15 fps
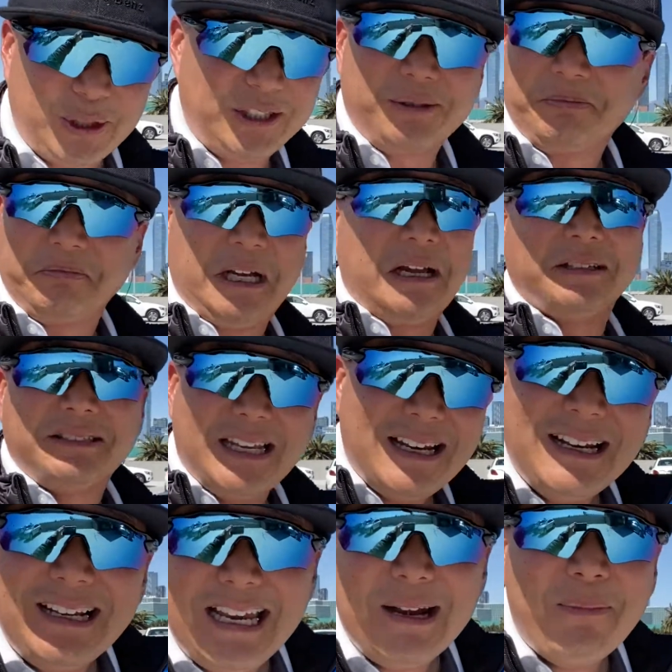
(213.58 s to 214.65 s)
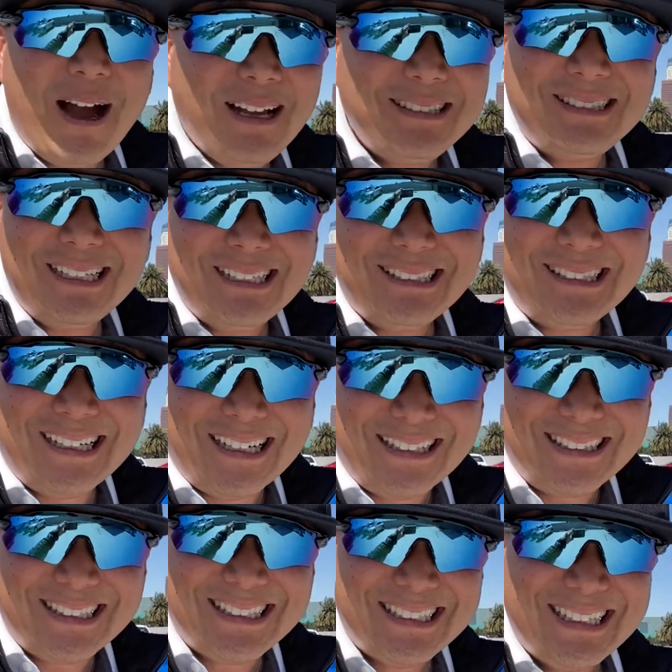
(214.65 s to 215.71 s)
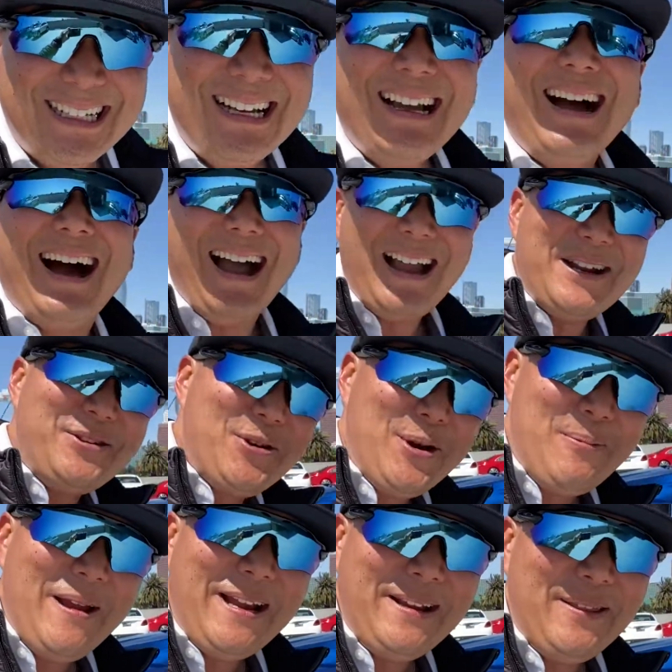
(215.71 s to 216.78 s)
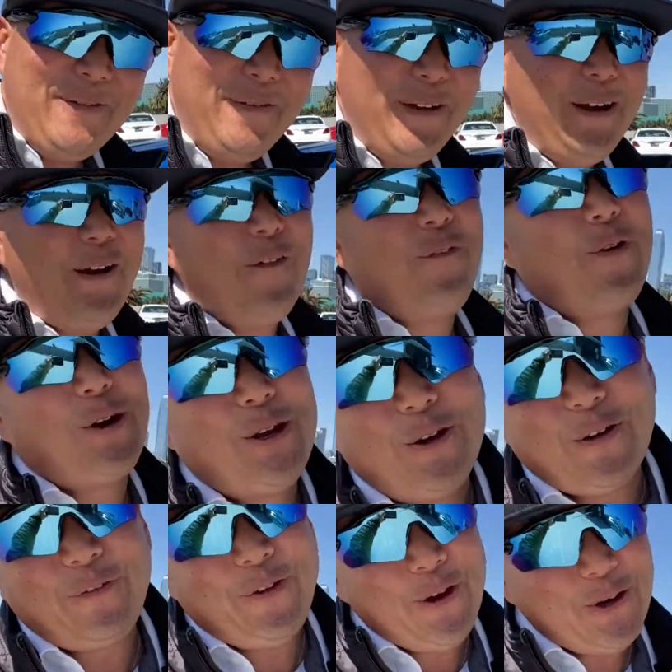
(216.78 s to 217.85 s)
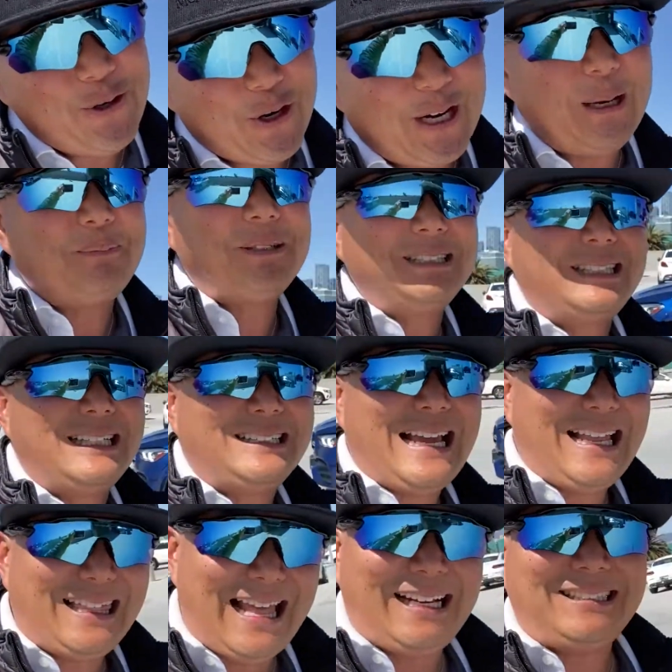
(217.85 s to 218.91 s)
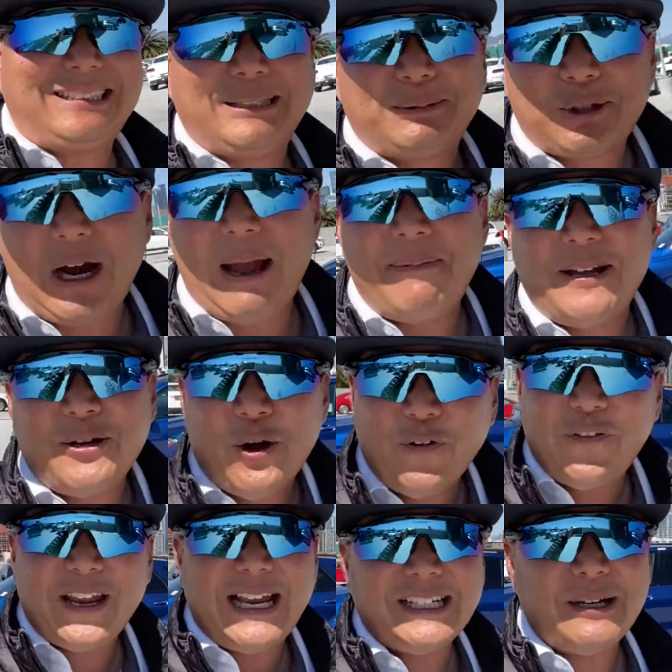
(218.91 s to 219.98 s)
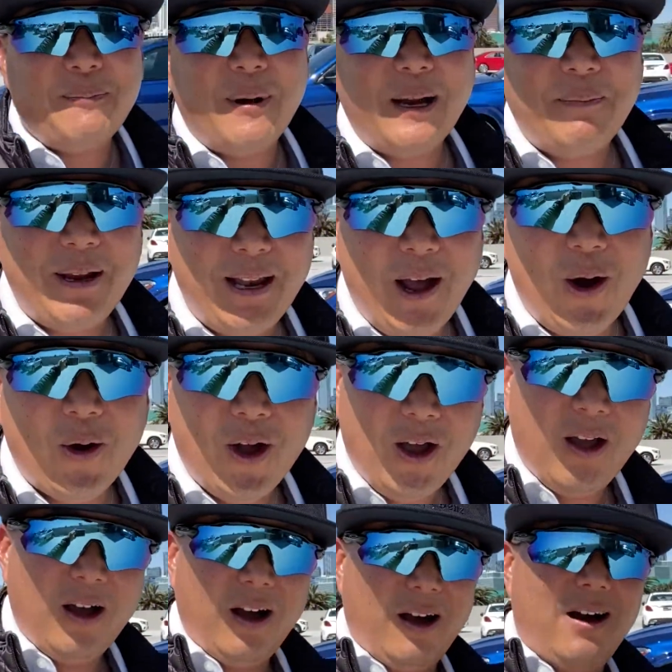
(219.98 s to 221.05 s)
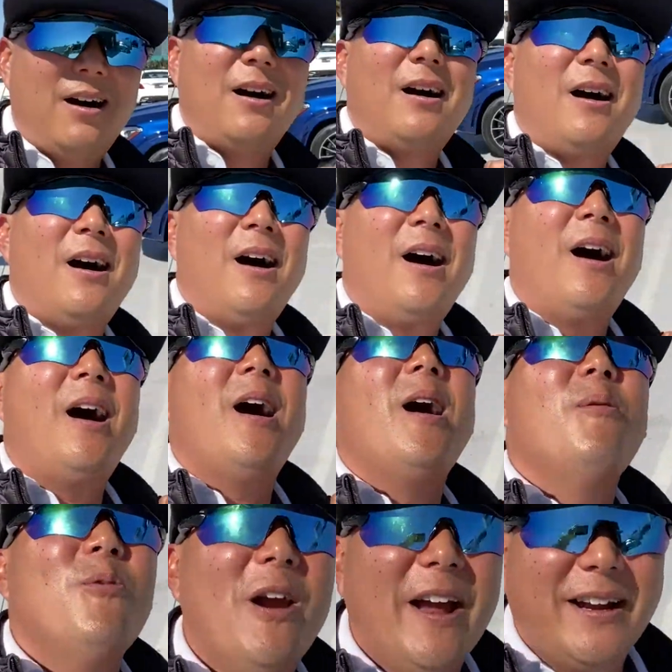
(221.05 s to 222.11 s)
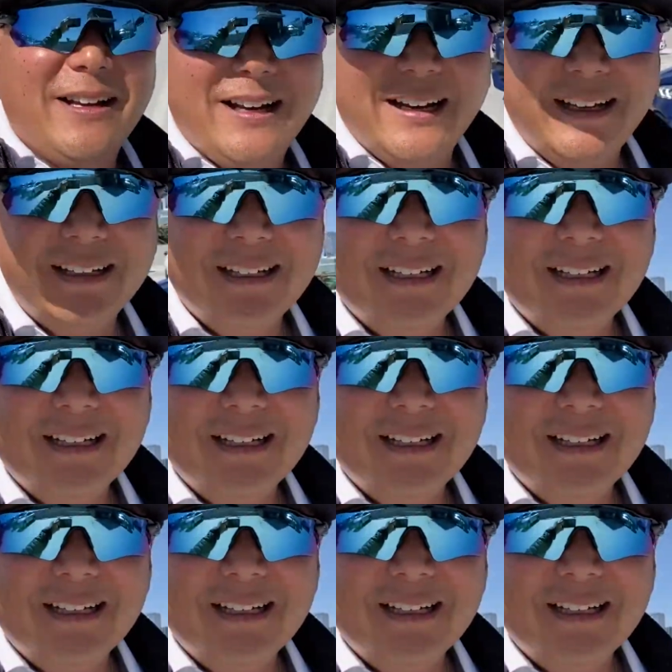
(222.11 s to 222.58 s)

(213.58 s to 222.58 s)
which didn't need my assistance. I enjoyed making the video for you. If you enjoyed it, please hit that like, subscribe, and notification button below. I'm Randy.